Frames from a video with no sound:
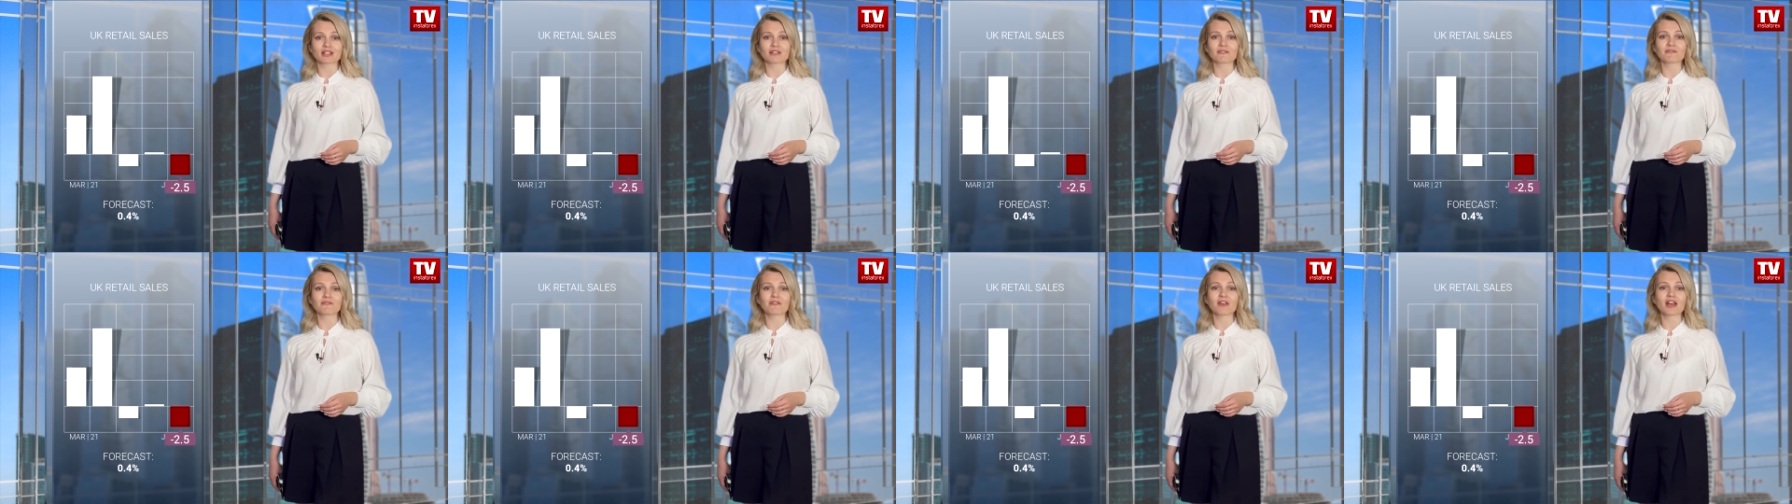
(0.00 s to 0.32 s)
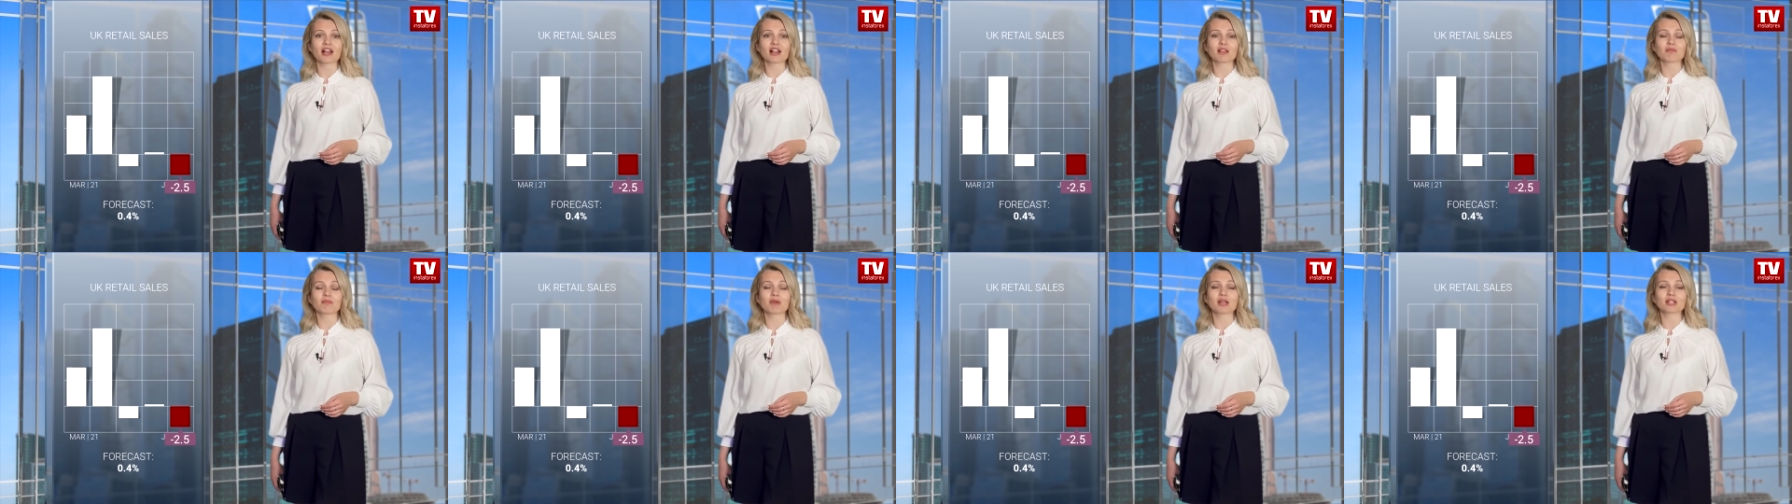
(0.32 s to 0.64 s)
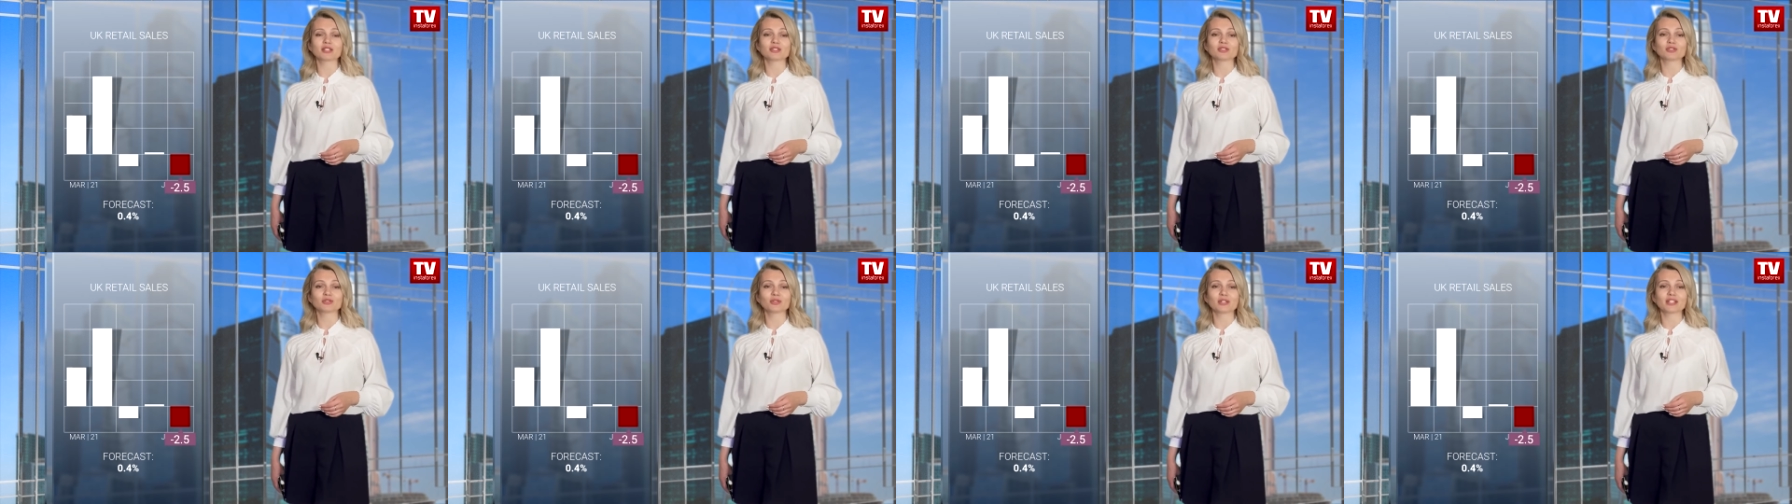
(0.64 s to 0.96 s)
fell by
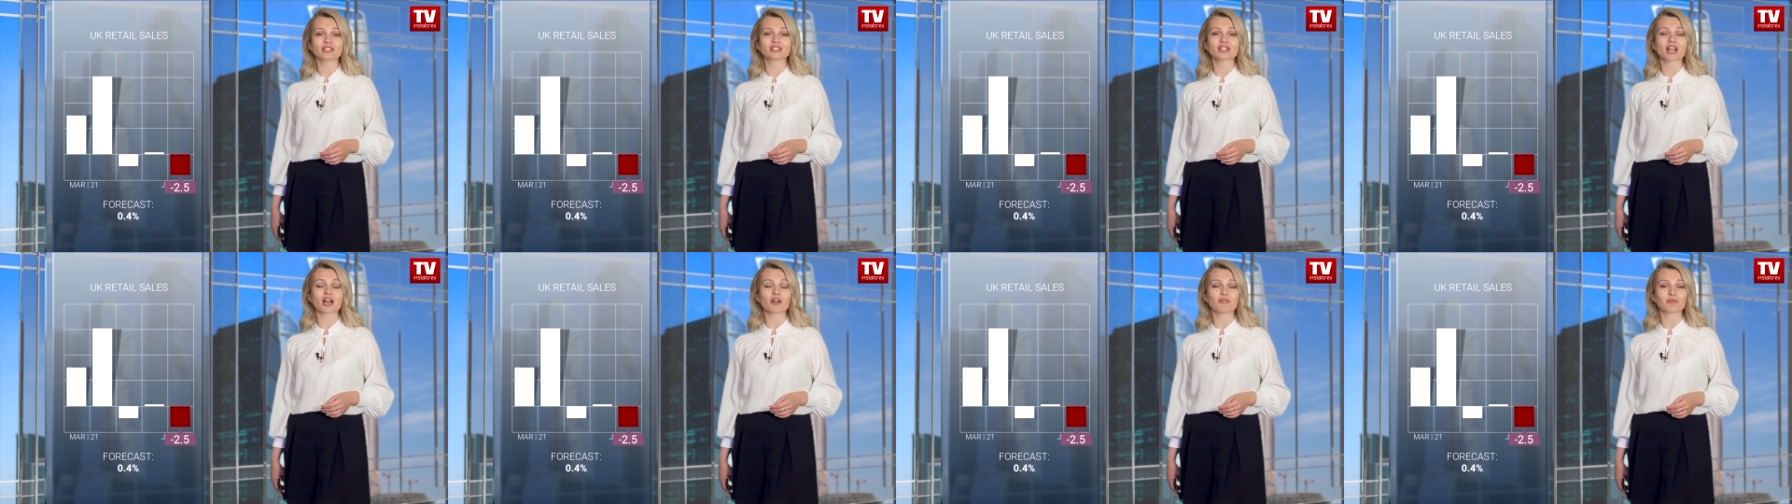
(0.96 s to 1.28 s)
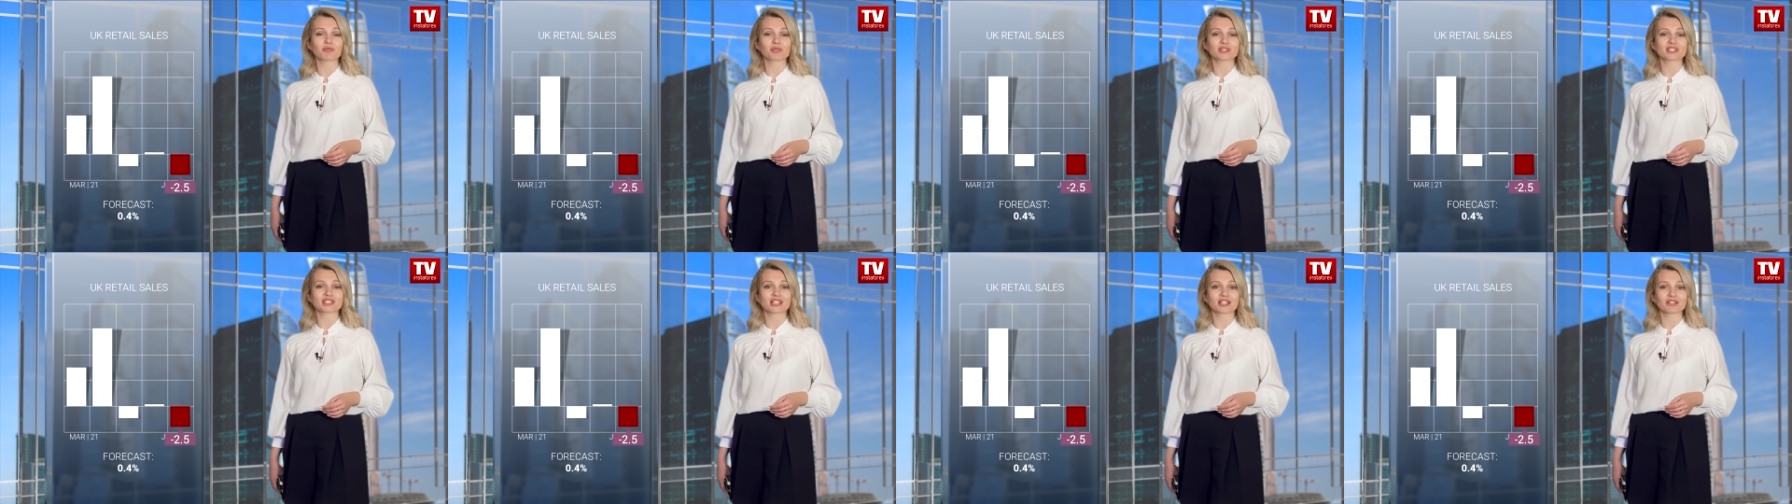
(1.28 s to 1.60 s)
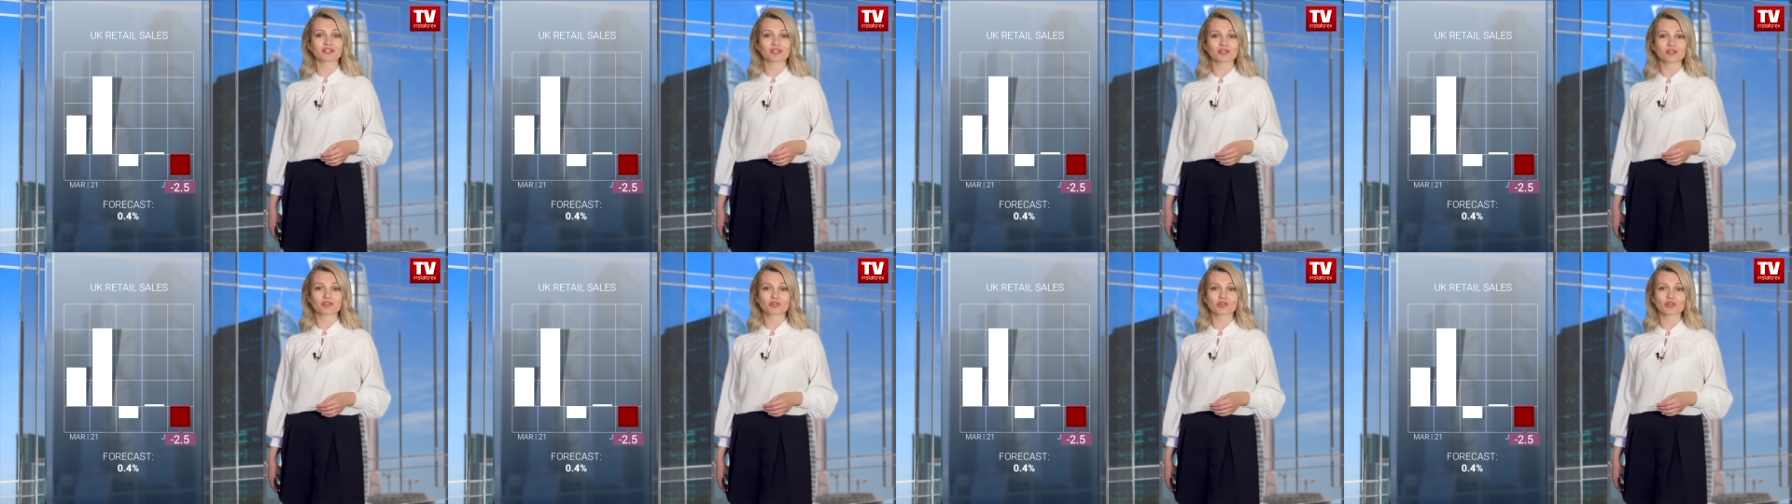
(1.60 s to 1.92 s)
2.5%
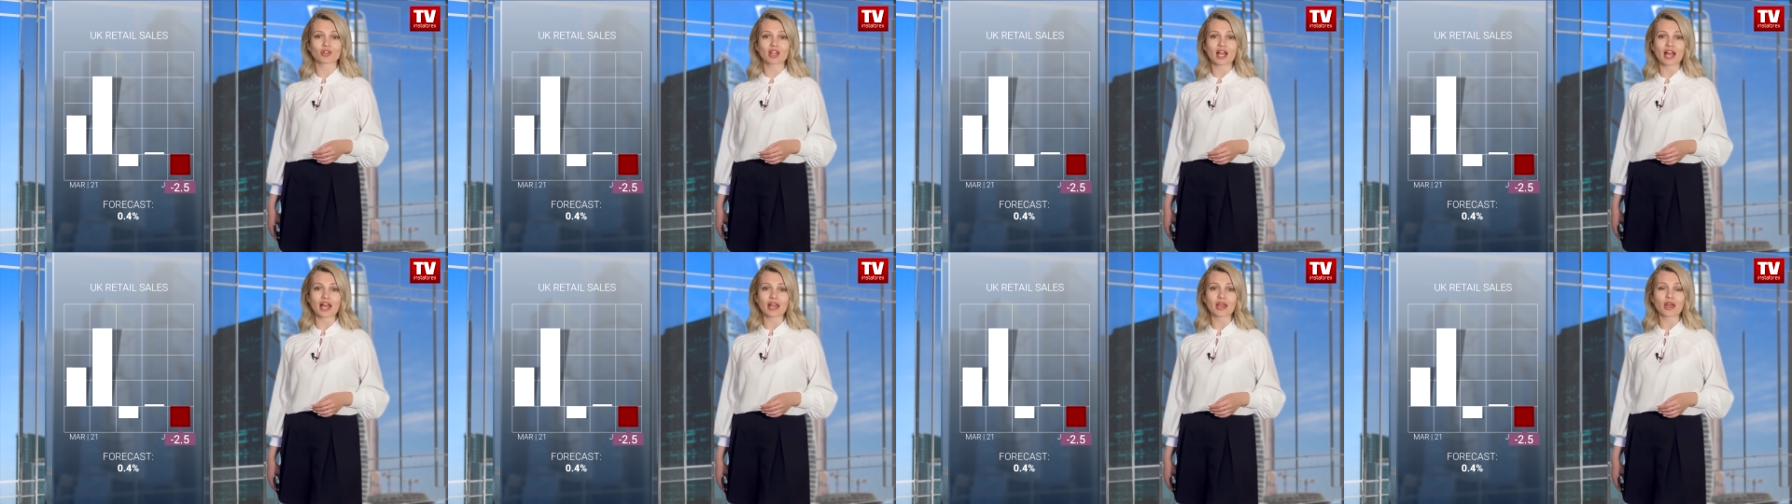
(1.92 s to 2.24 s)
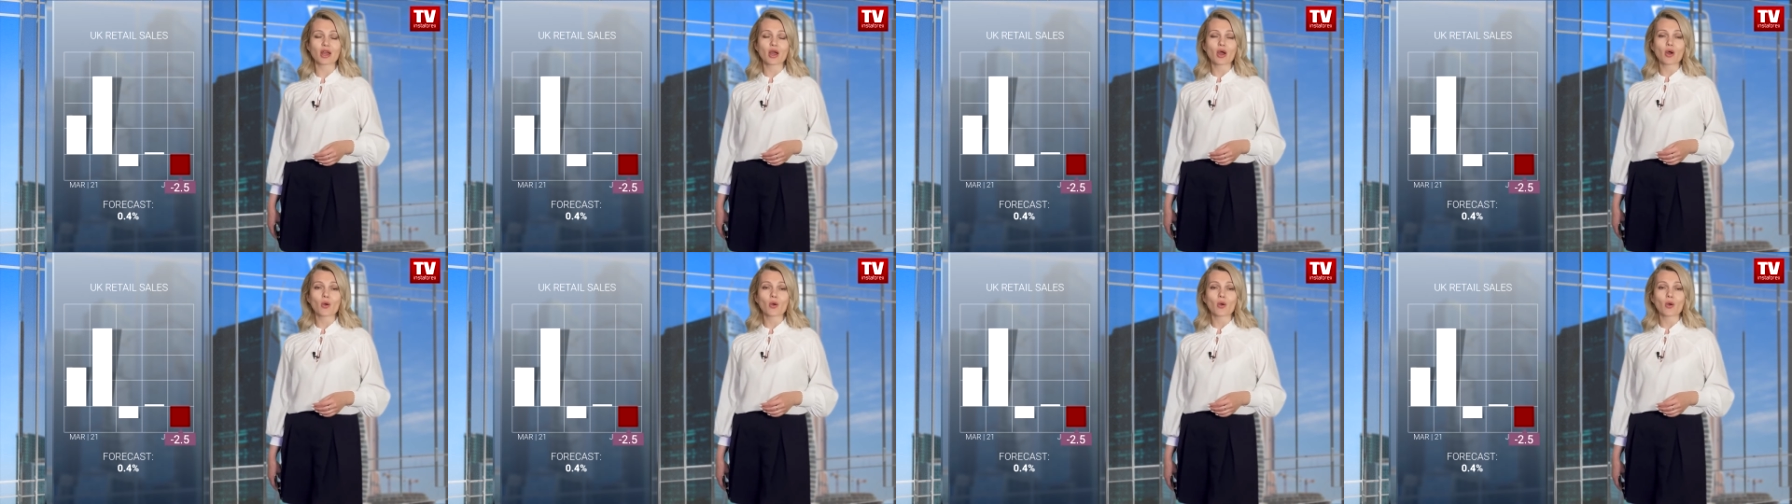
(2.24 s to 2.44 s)
in July,